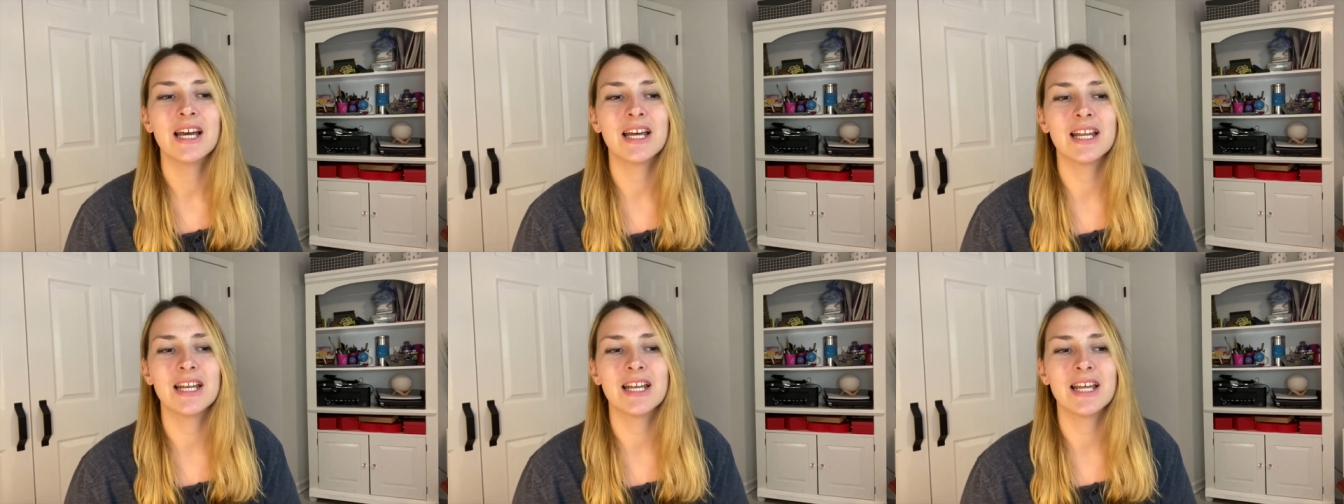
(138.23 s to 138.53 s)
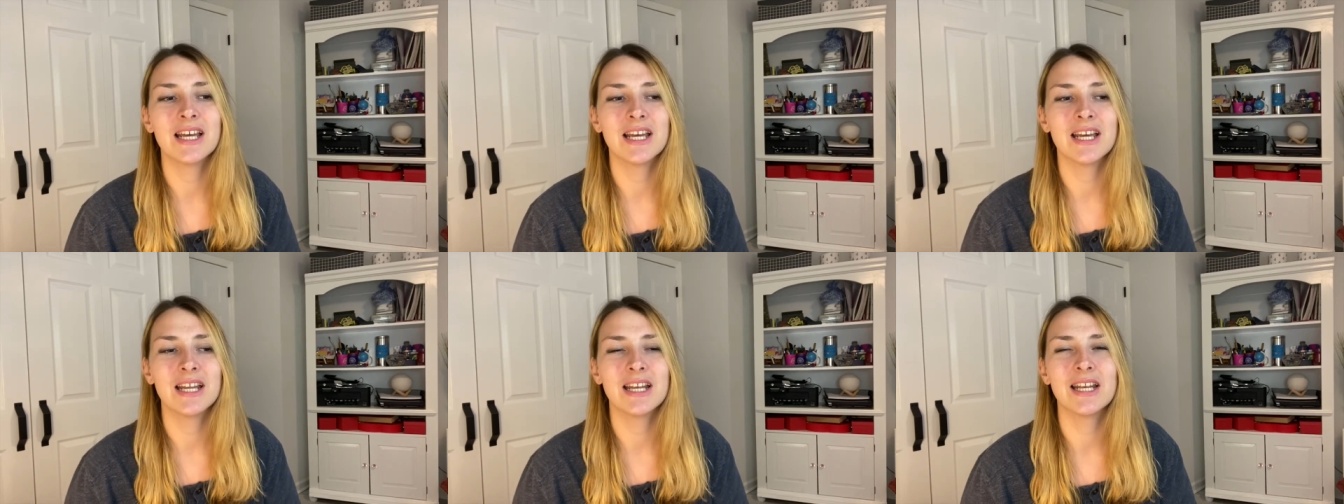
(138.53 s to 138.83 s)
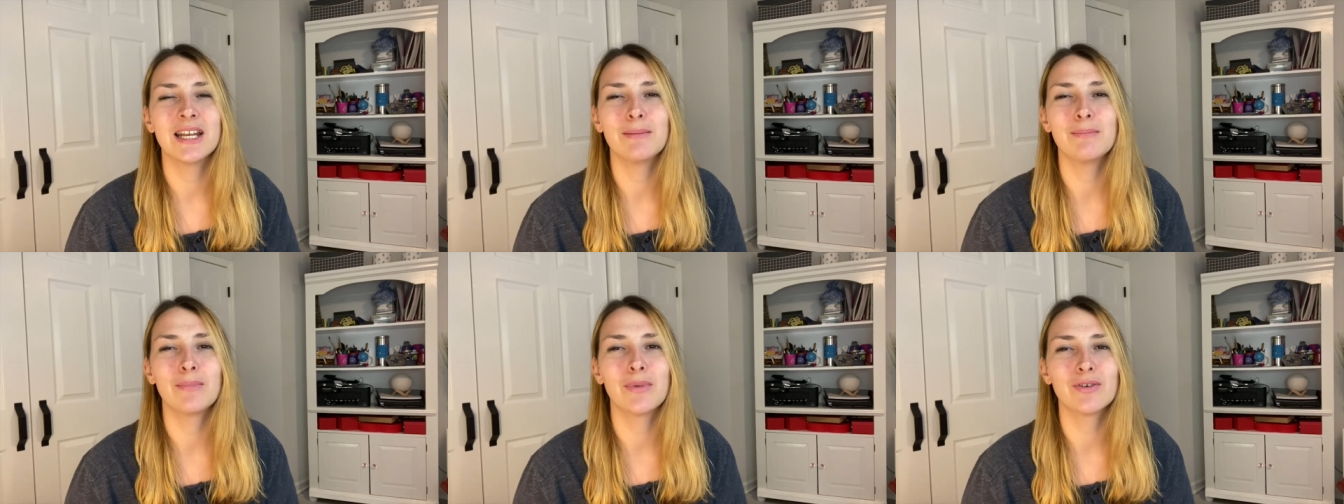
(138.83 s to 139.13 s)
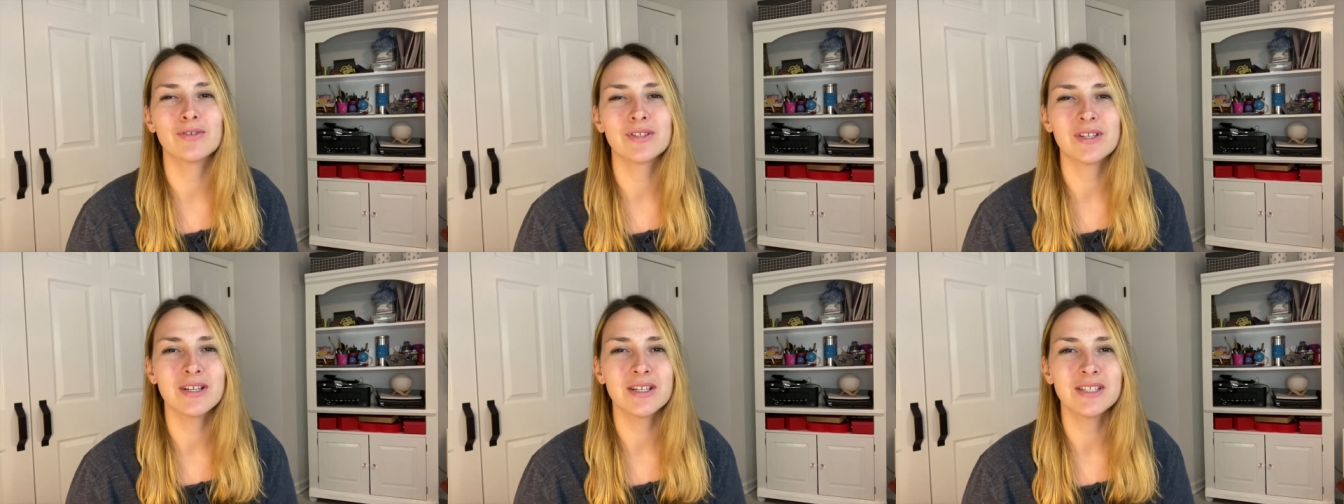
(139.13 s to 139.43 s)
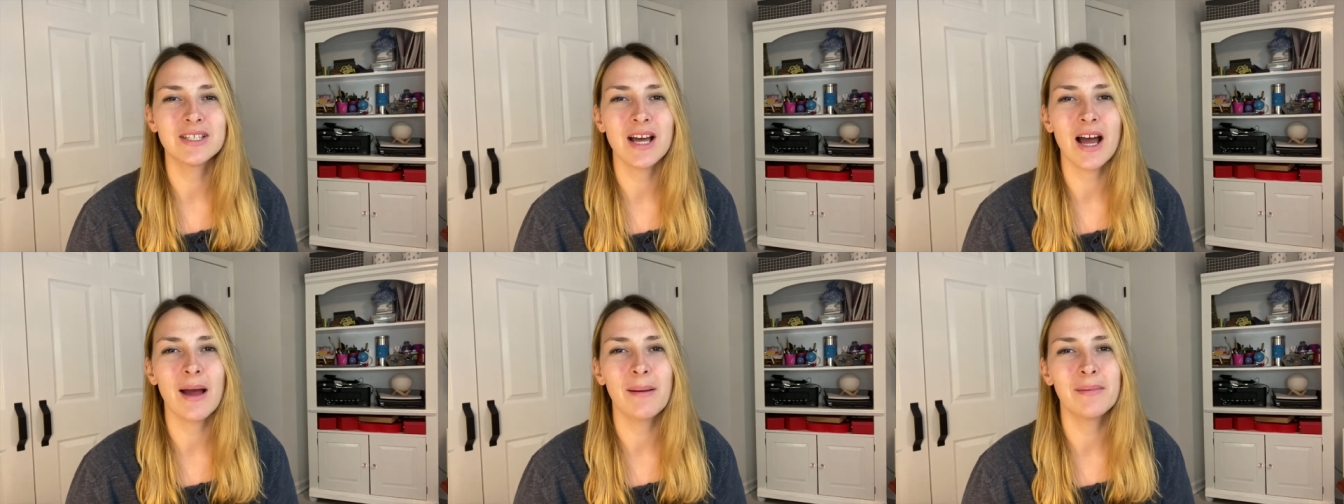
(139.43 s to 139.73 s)
And then most of the
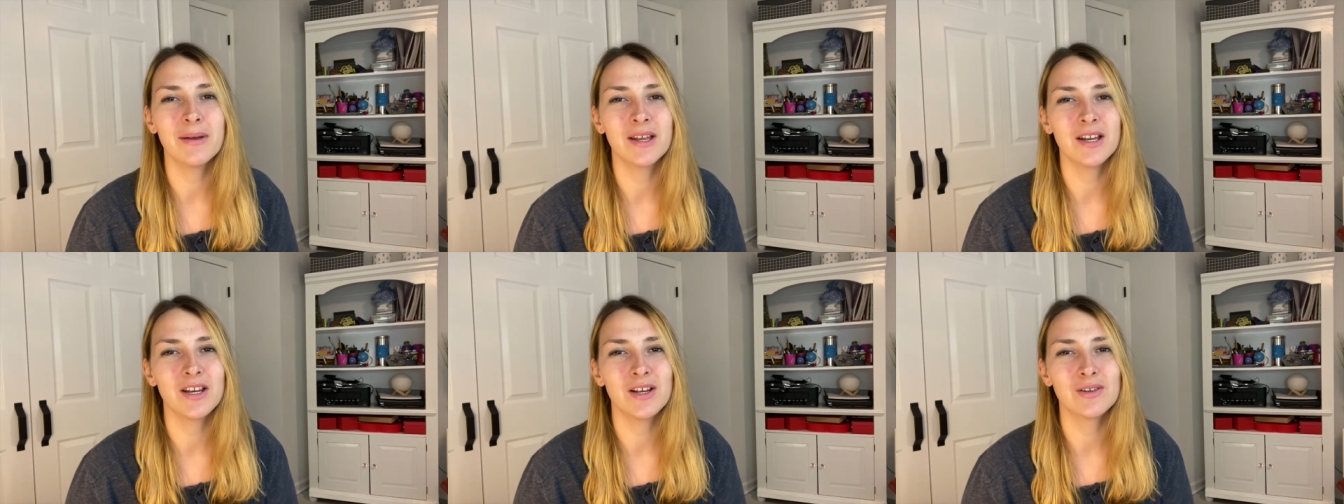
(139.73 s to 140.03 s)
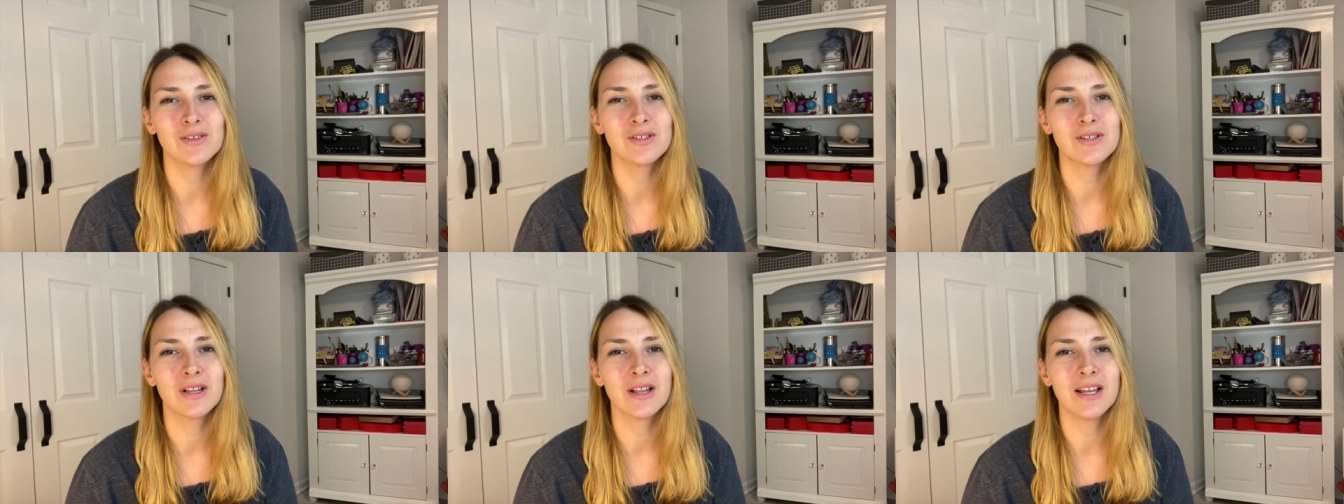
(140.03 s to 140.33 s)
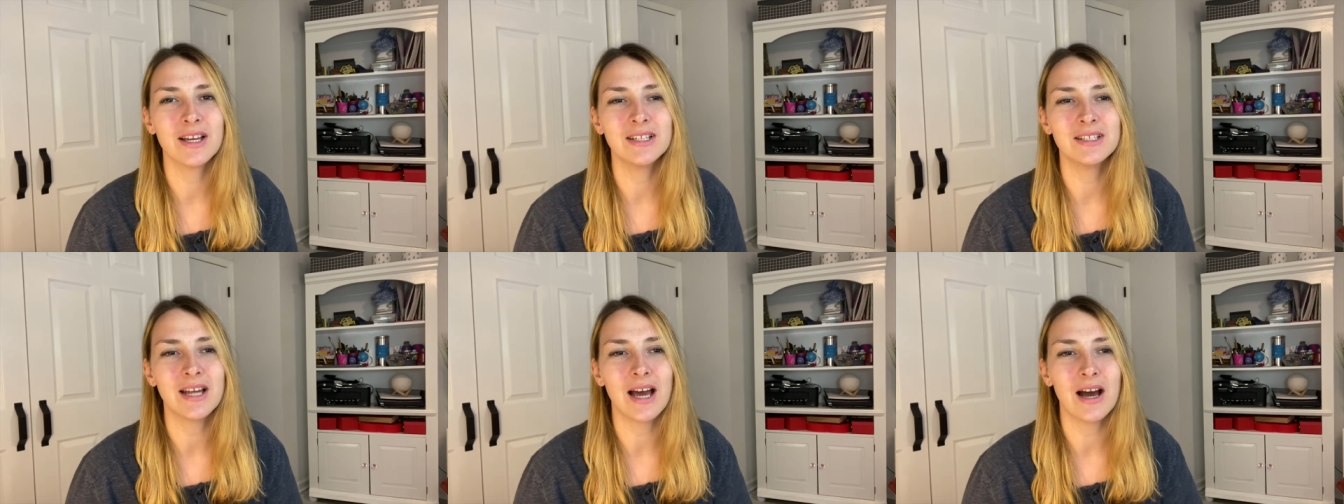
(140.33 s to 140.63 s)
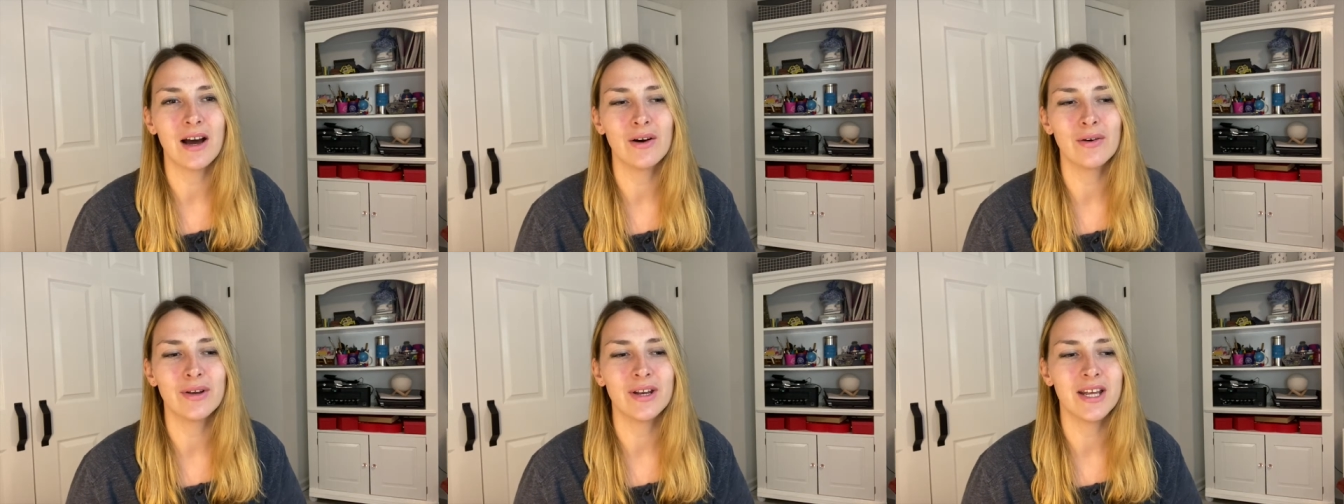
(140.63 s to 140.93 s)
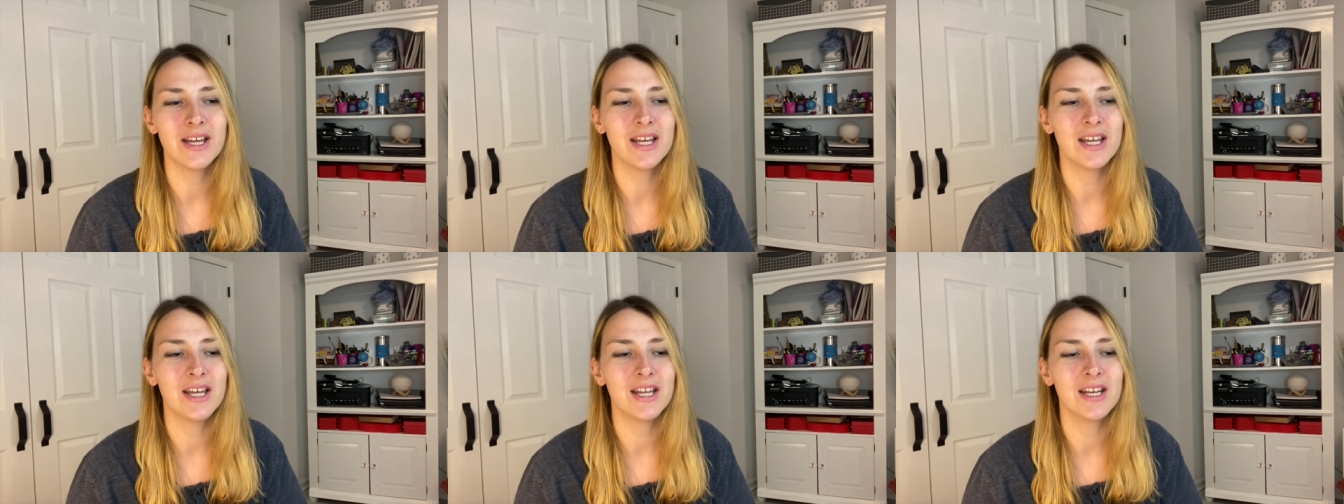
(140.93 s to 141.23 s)
time he knows to lay down
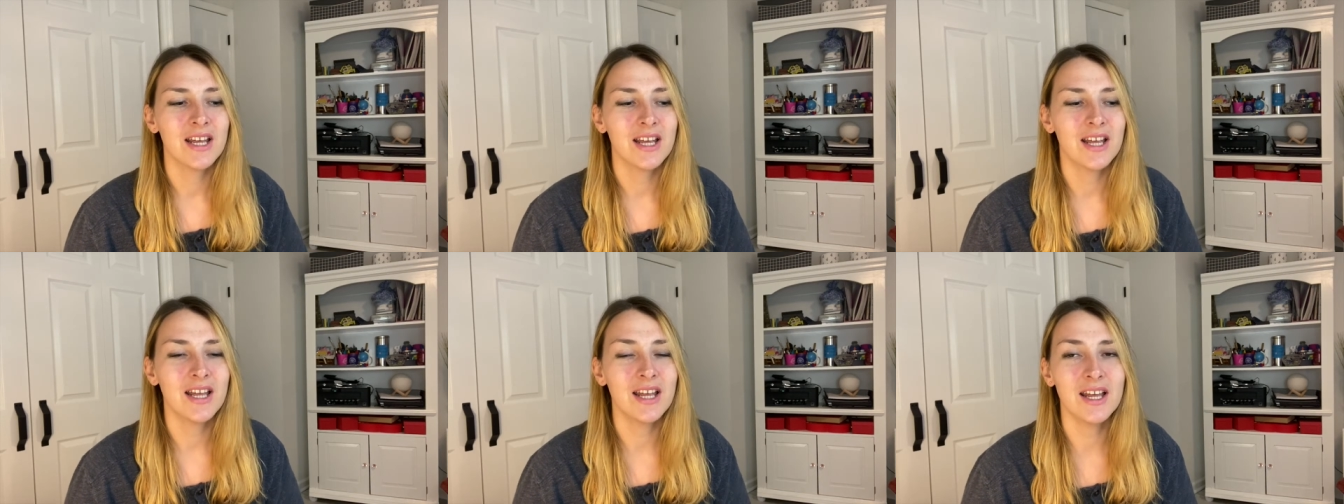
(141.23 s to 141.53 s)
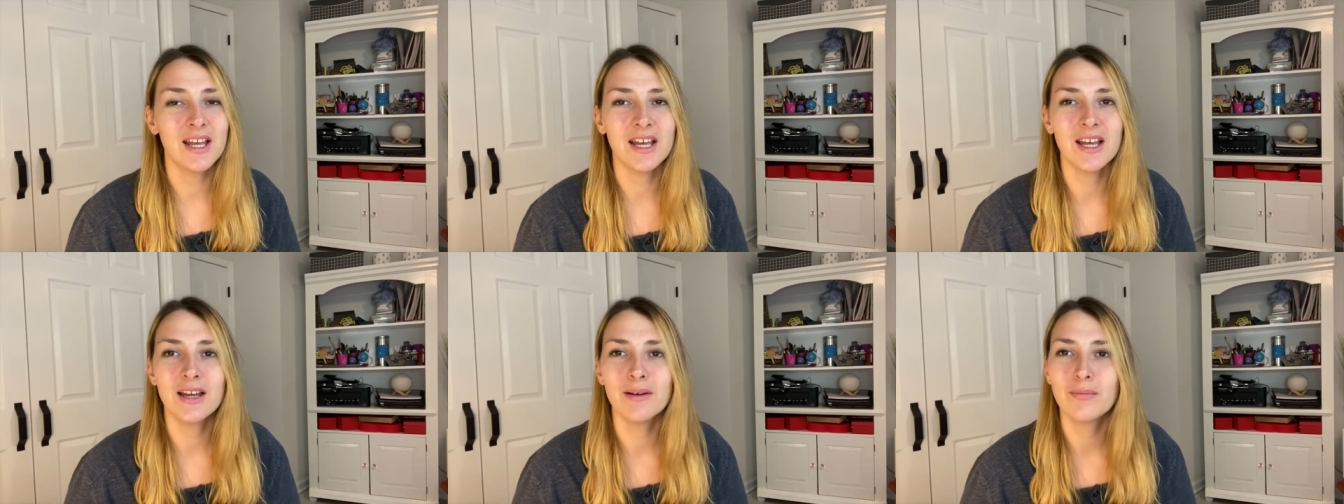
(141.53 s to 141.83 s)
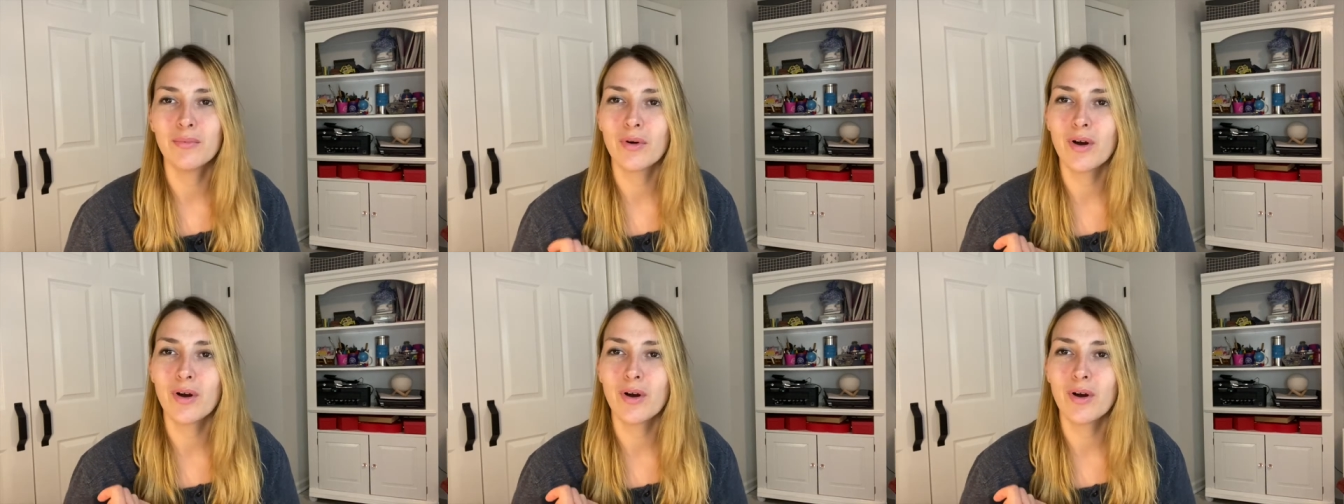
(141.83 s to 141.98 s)
and he